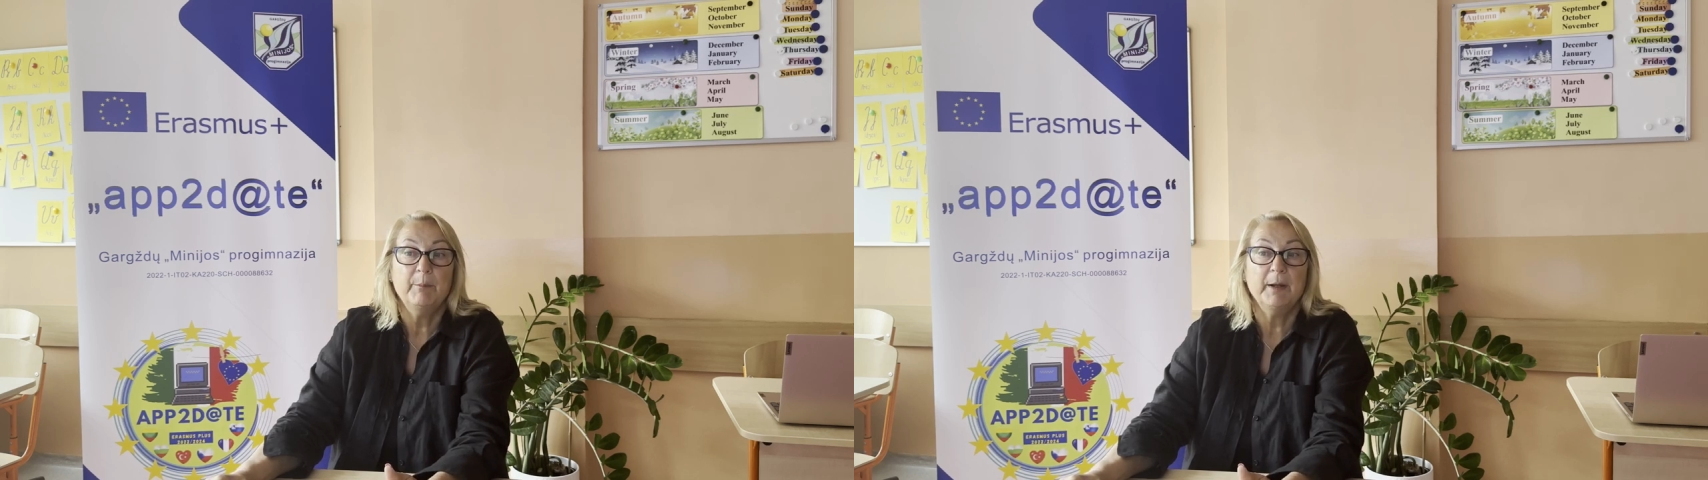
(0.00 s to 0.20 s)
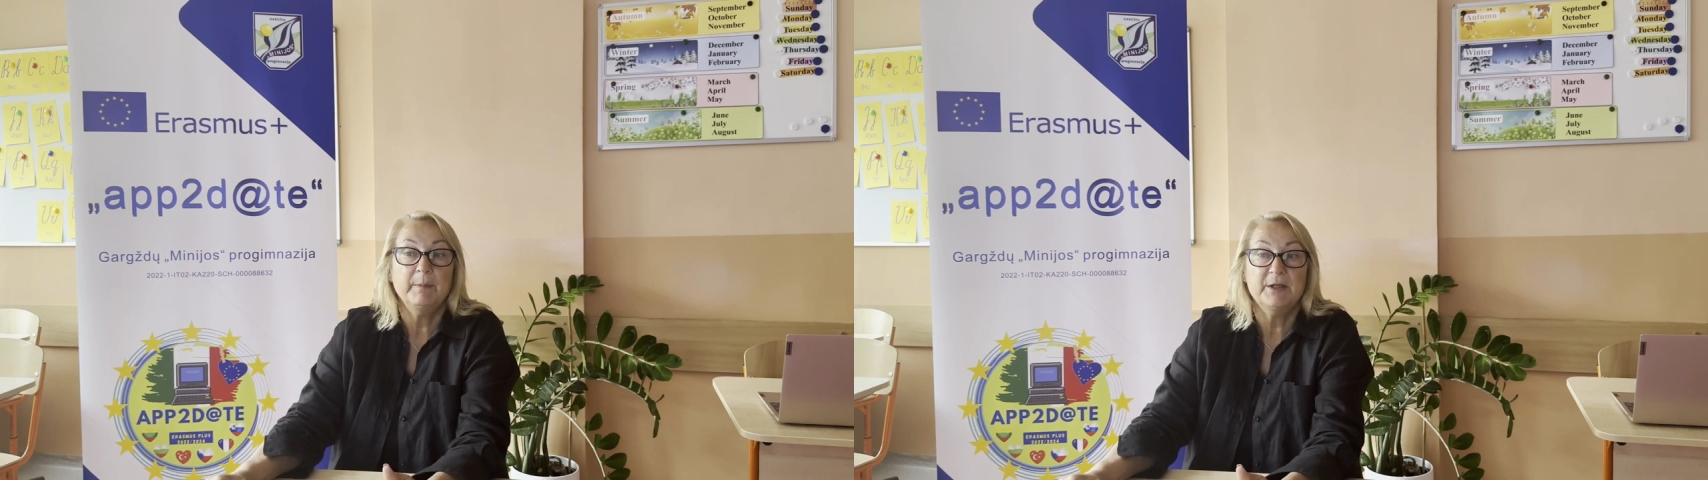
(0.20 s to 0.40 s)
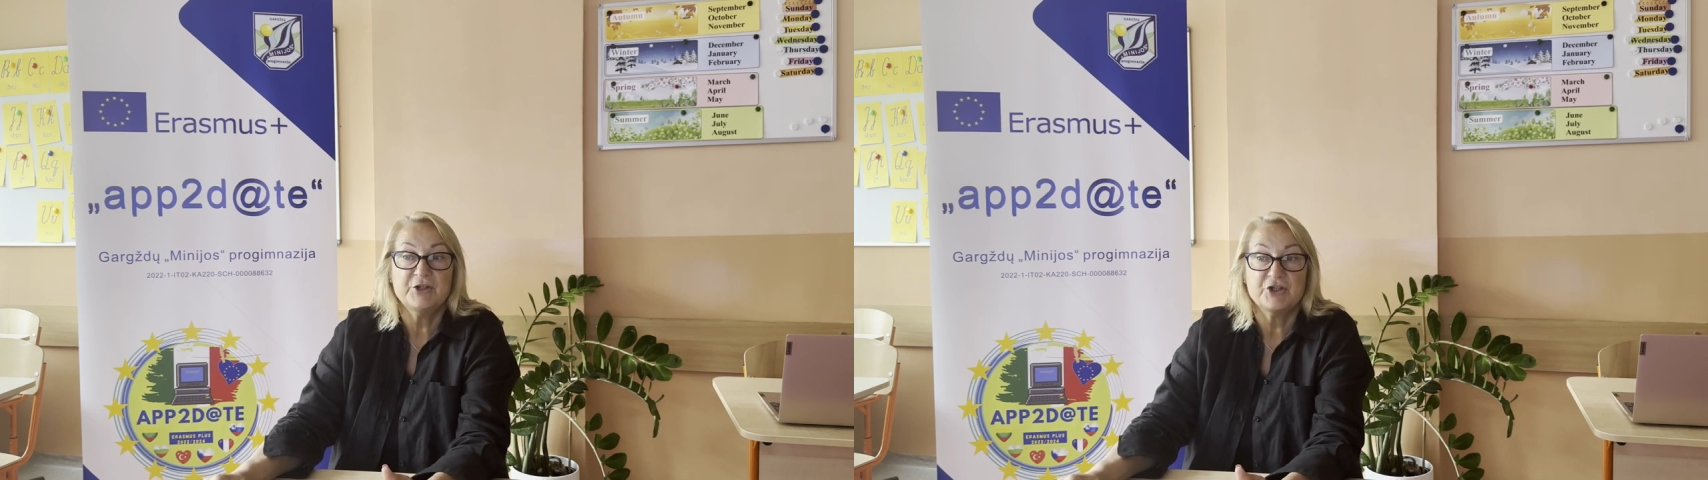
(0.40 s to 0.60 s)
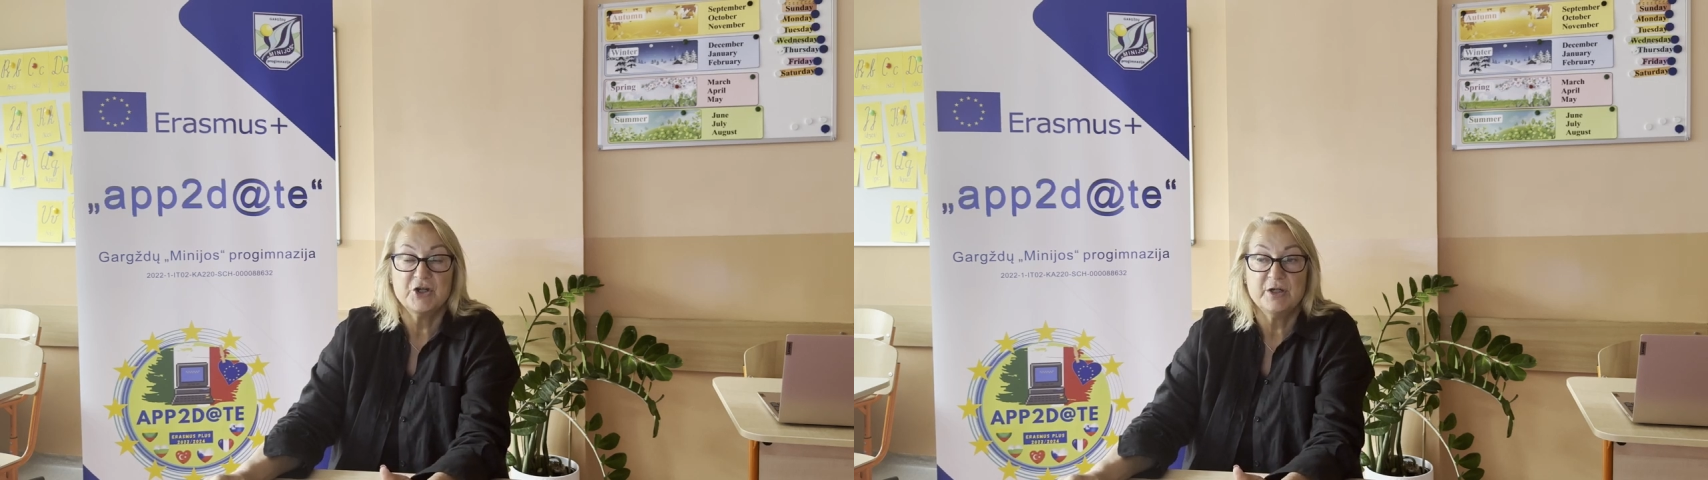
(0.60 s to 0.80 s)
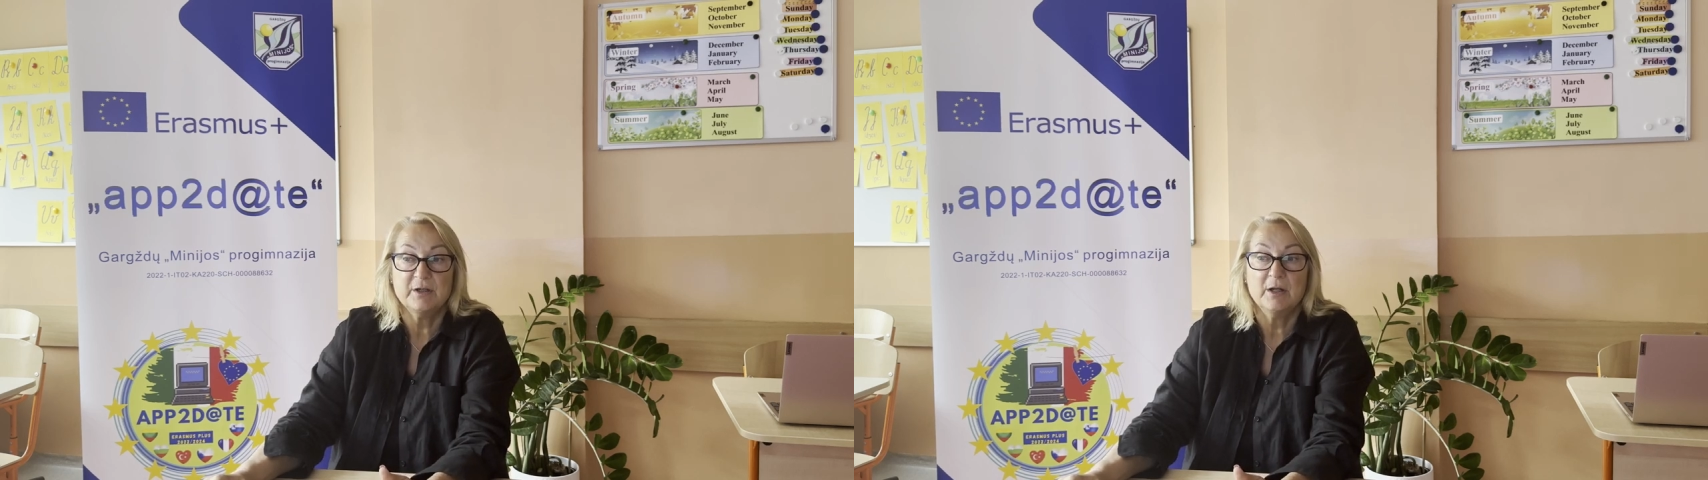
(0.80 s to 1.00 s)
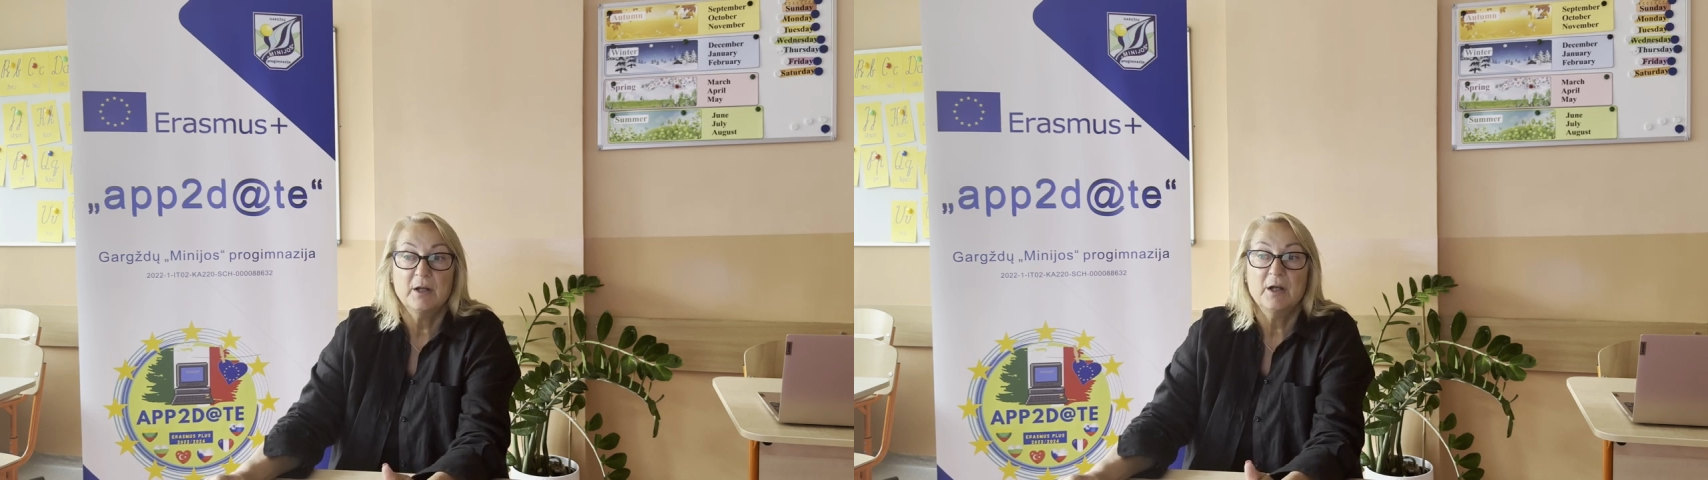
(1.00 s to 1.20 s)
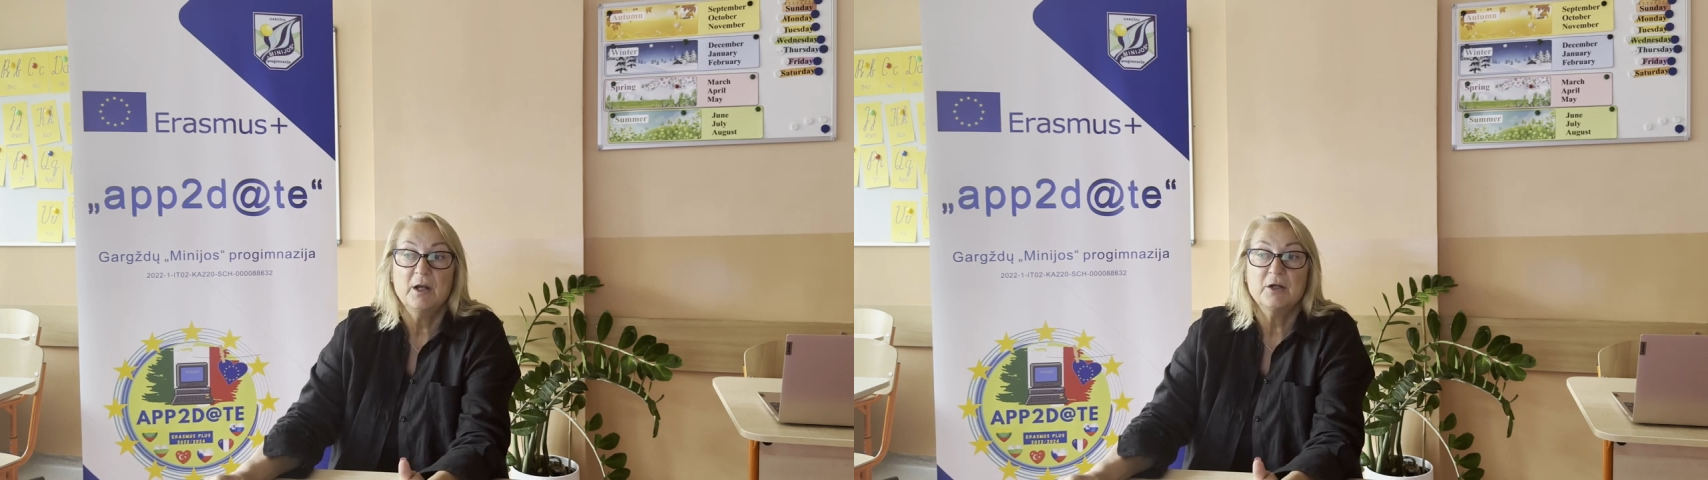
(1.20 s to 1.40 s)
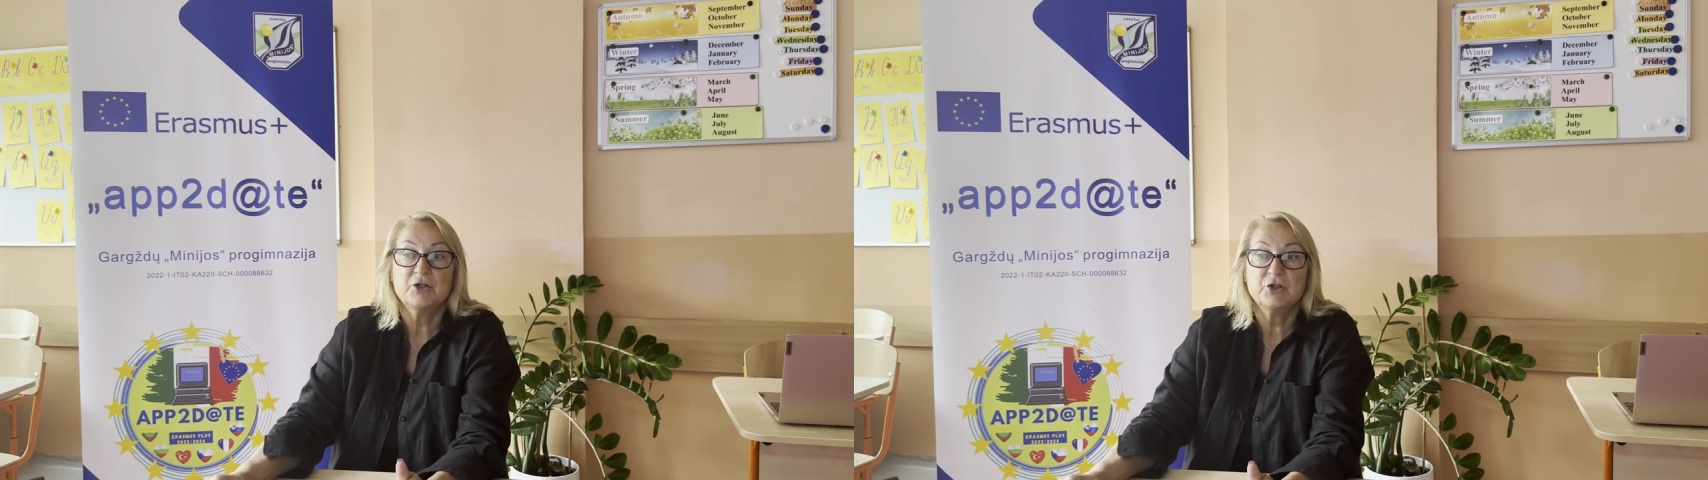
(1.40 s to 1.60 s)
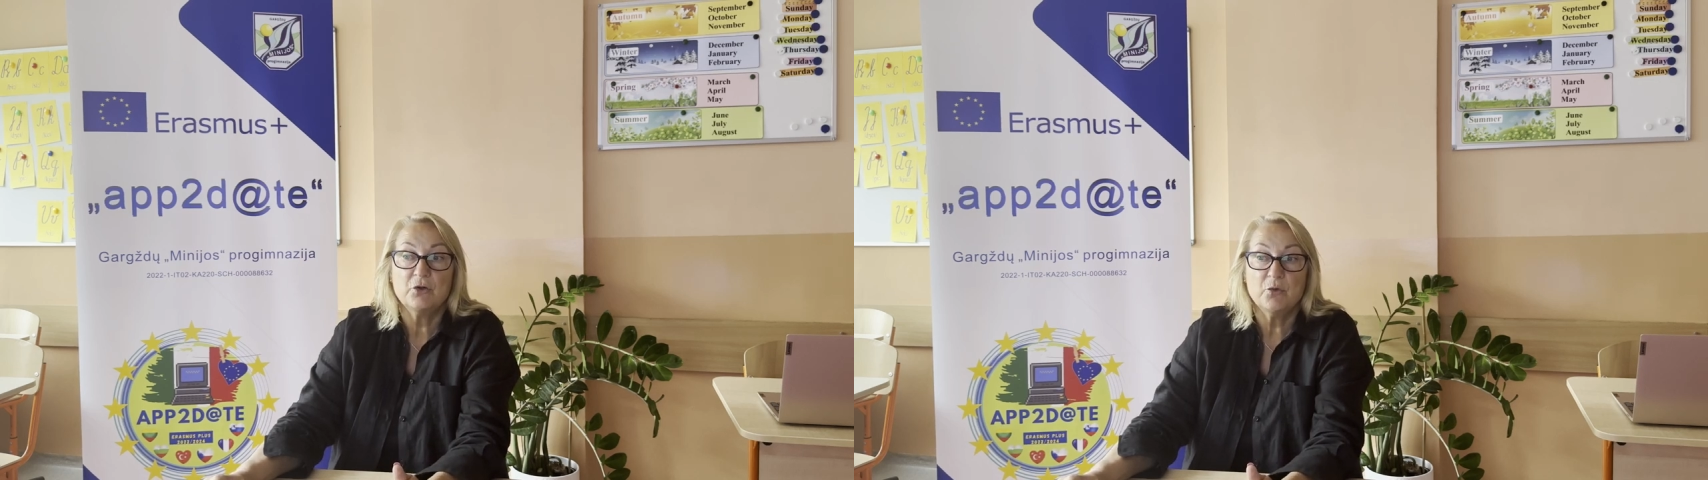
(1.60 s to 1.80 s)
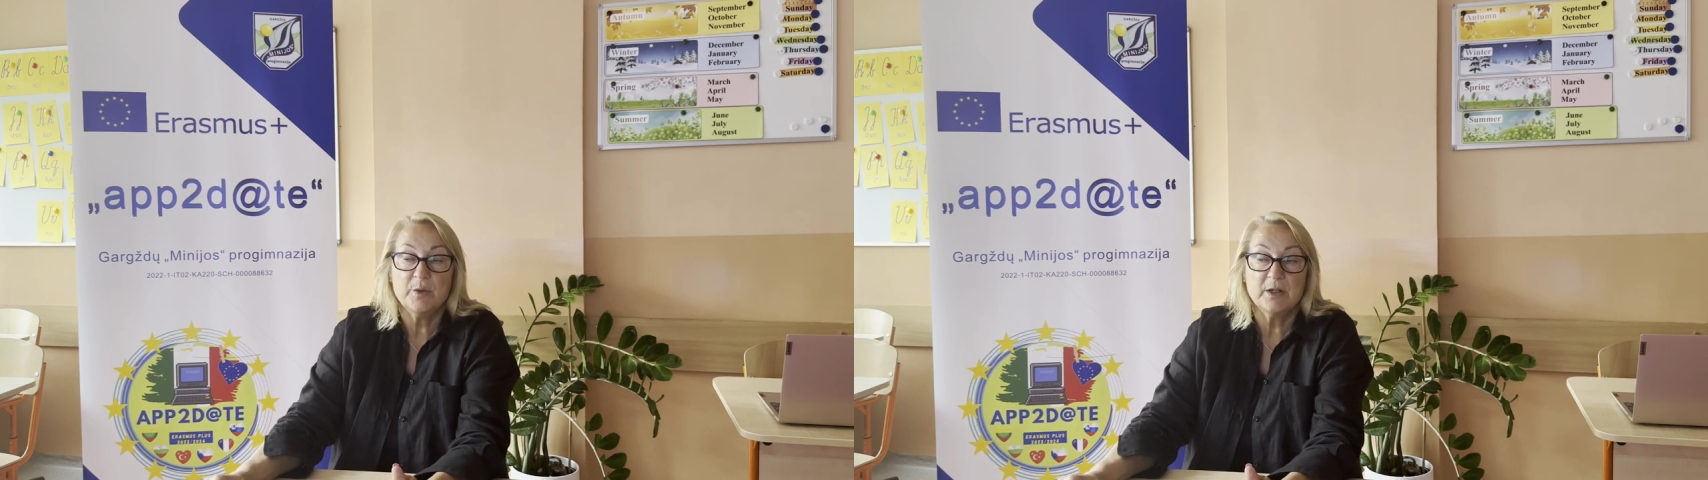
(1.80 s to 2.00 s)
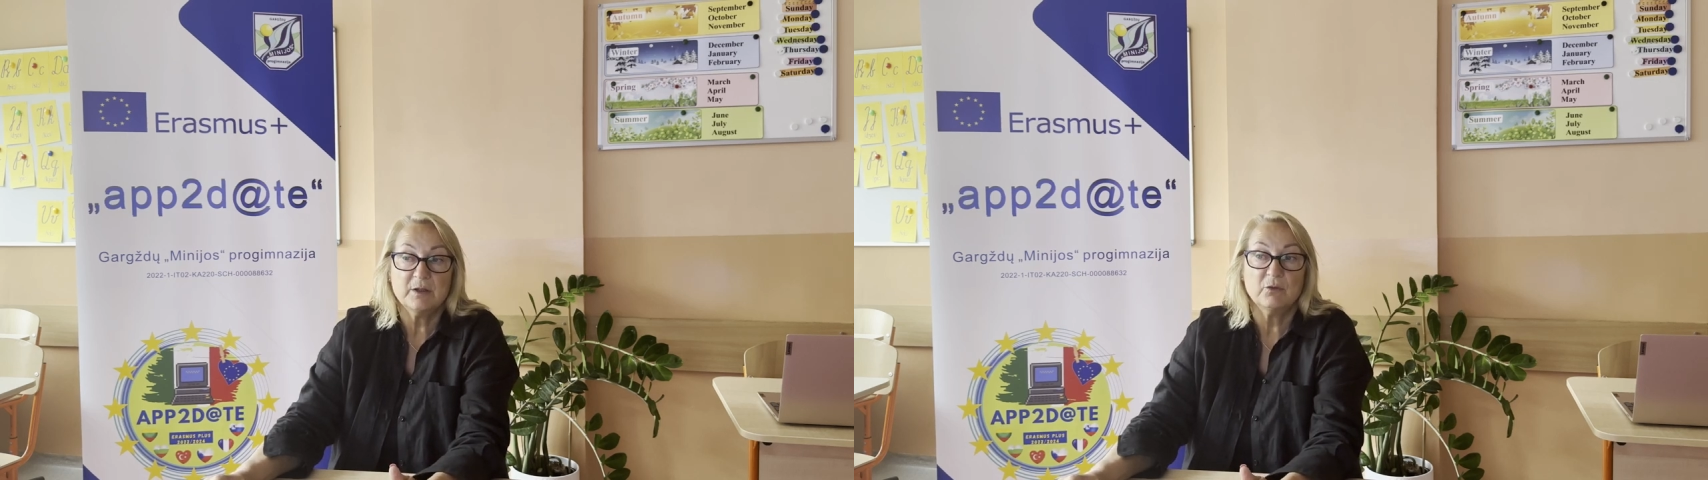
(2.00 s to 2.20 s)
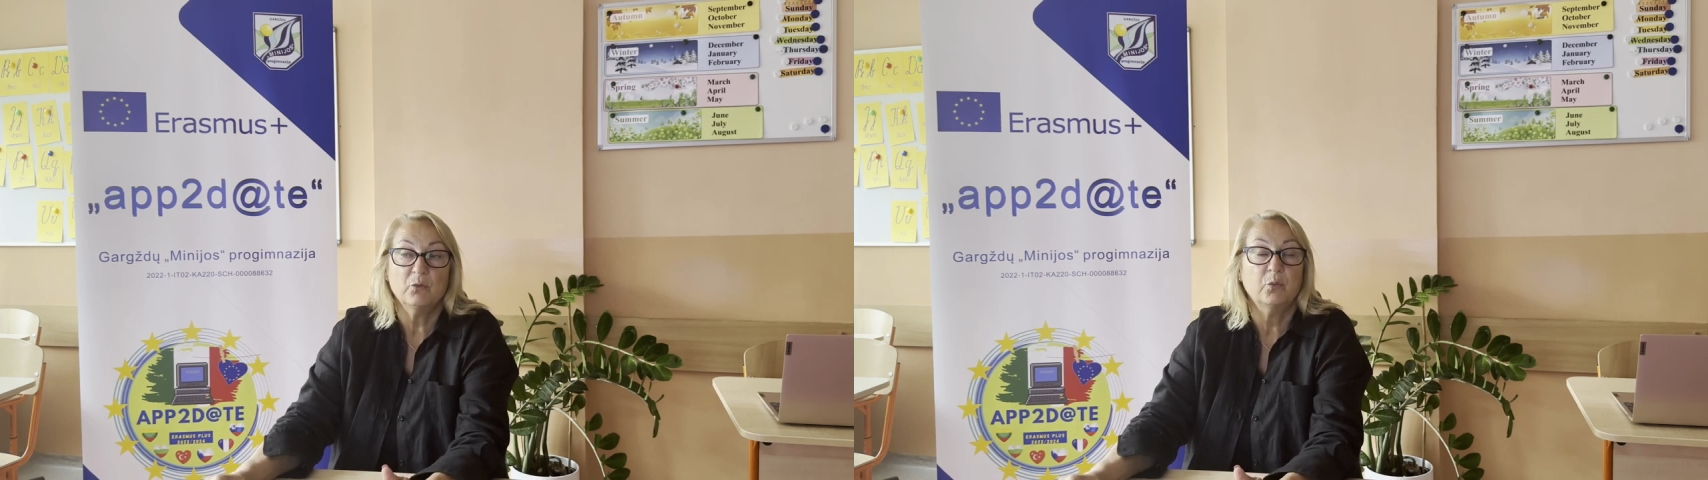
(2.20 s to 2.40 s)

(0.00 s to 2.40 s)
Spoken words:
publishing, showing